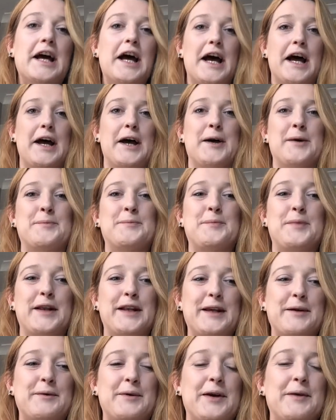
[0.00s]
But
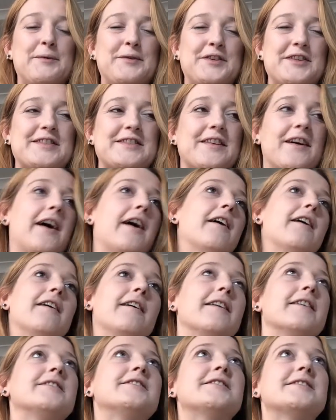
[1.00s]
it was just like,
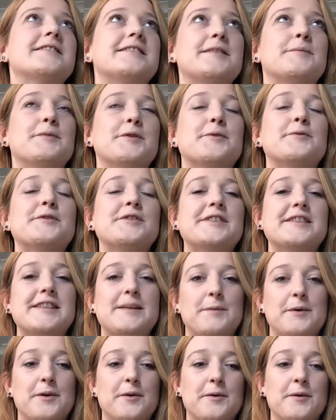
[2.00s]
oh, just
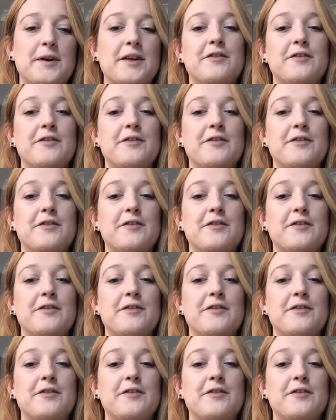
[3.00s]
typical.